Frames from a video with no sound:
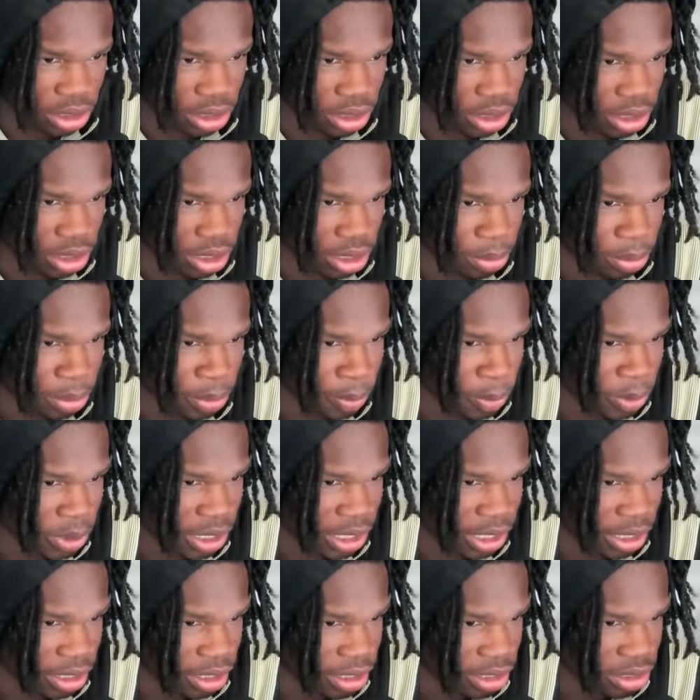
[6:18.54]
Get up and
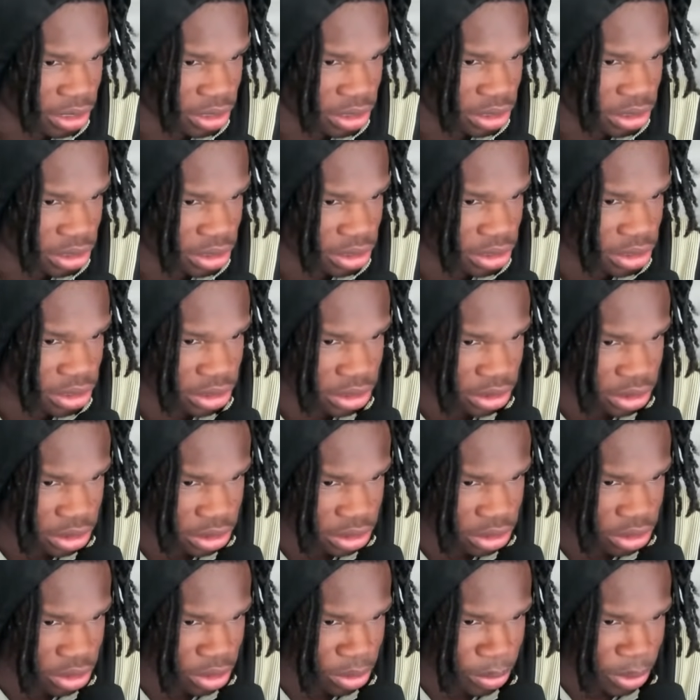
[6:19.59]
play.
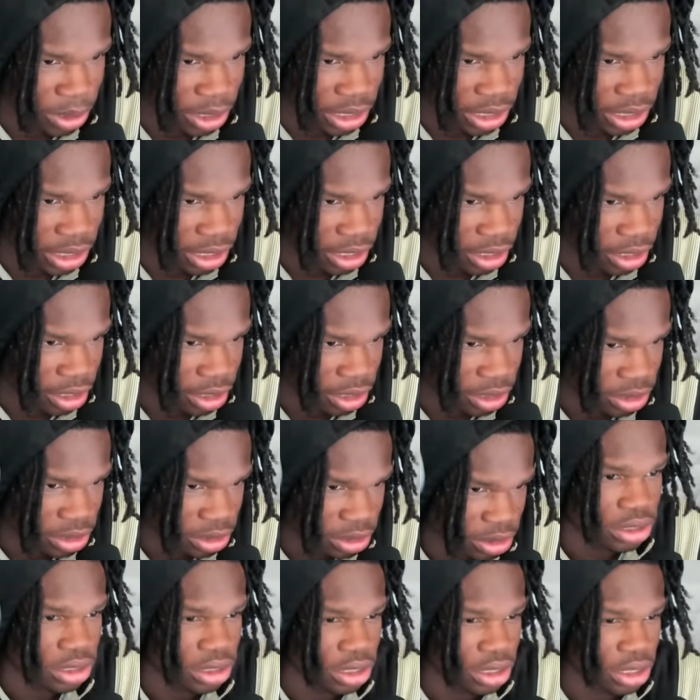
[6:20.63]
Nobody care.
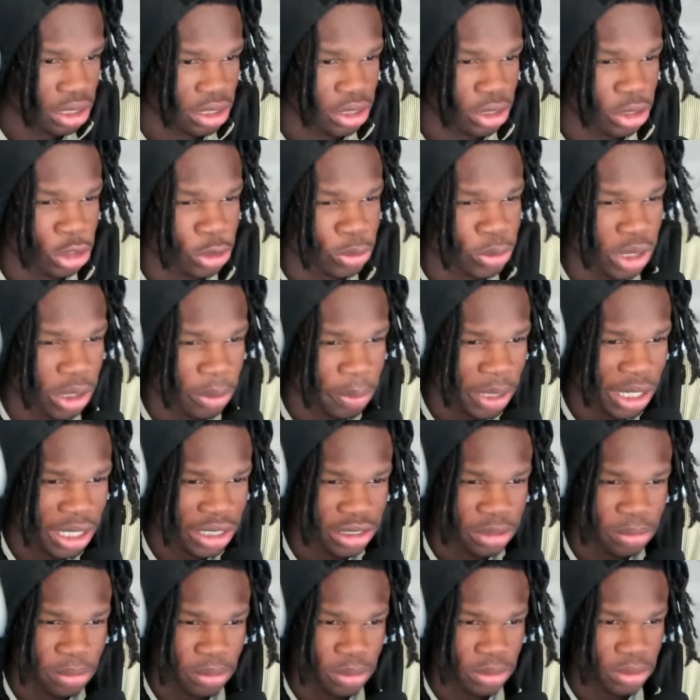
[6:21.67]
Coach Prom
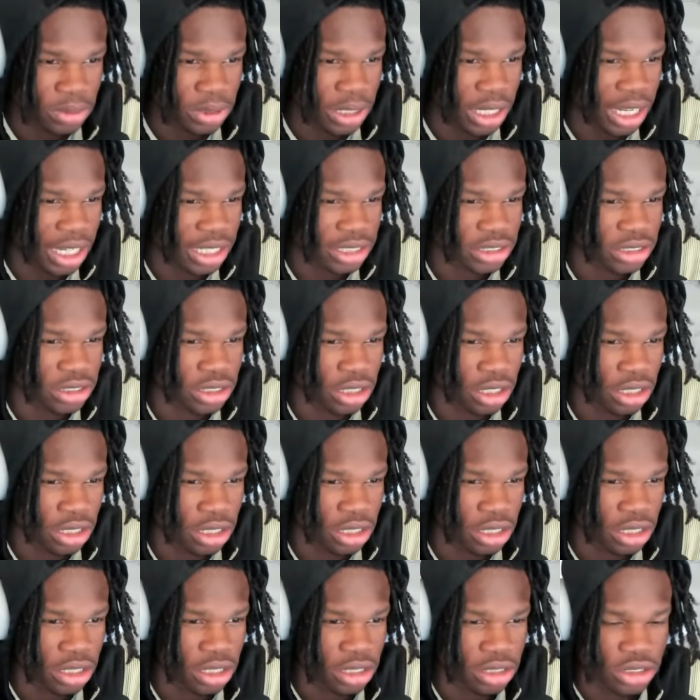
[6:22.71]
asked
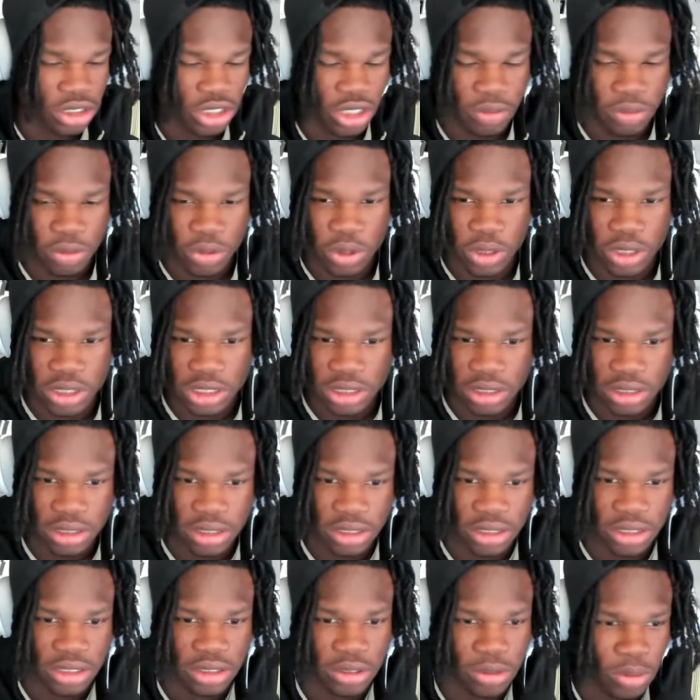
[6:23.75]
the tough
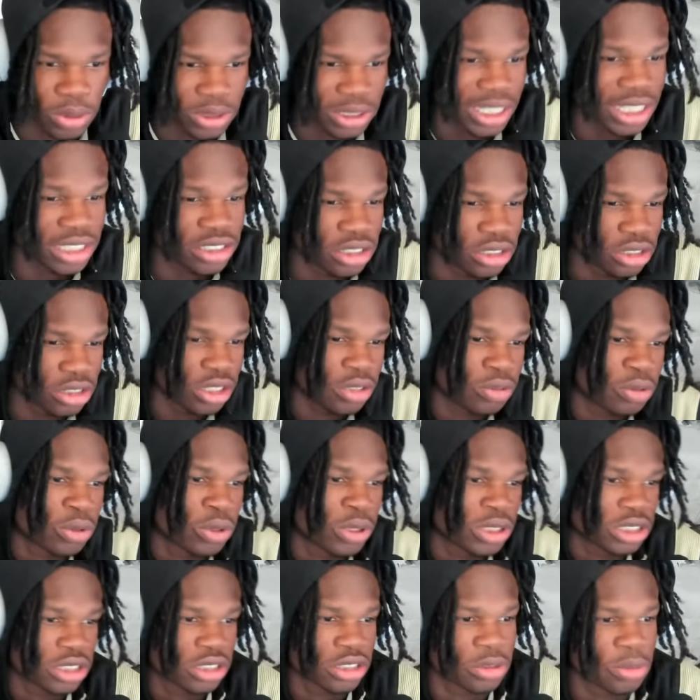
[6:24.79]
questions. Was asked the tough
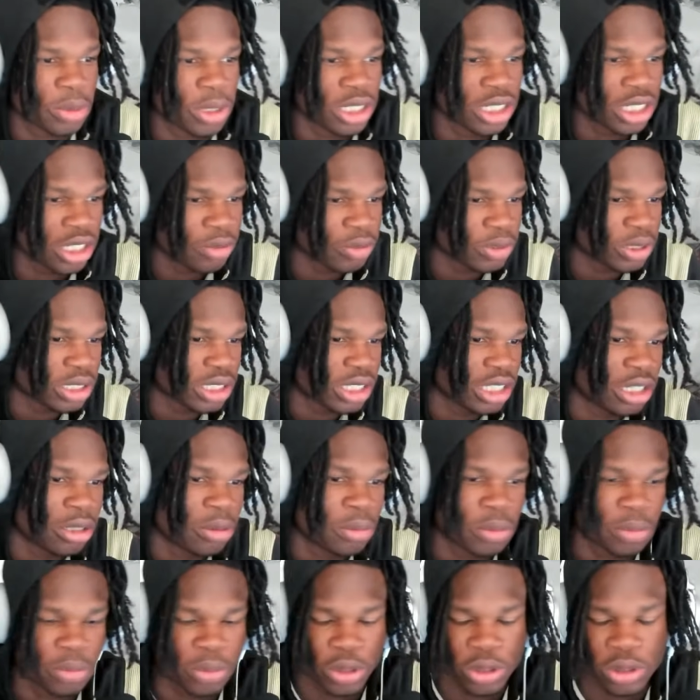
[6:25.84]
questions about loving the game
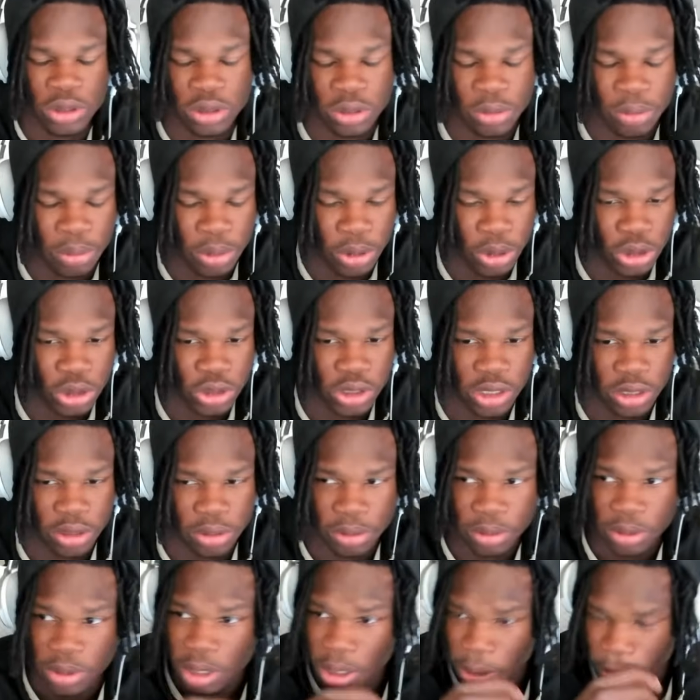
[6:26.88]
and post-game
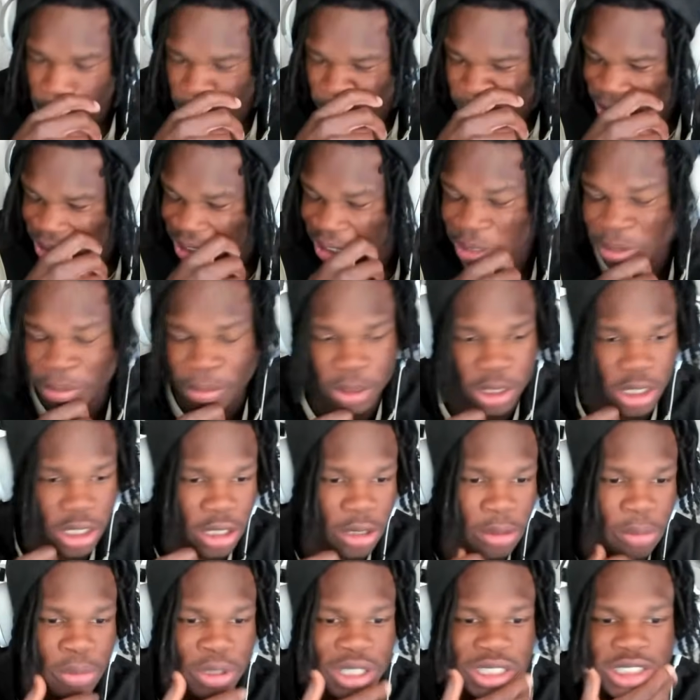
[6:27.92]

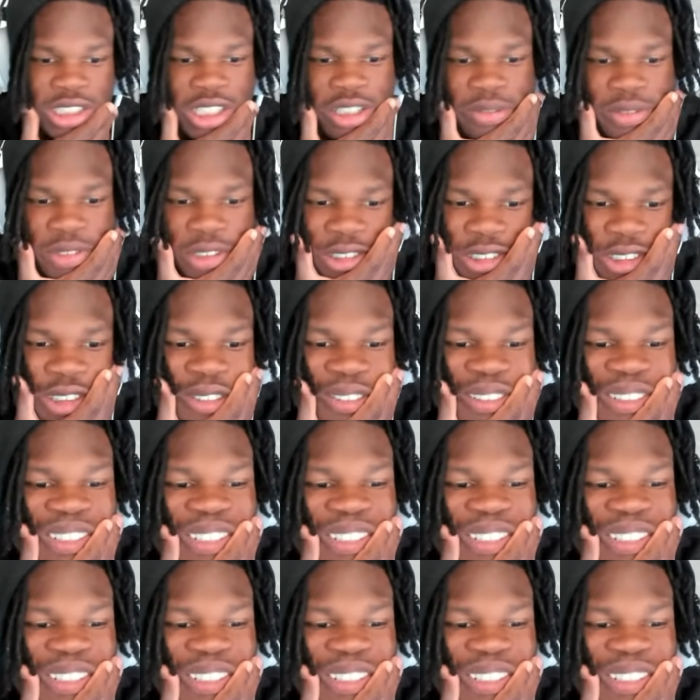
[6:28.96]
press conference.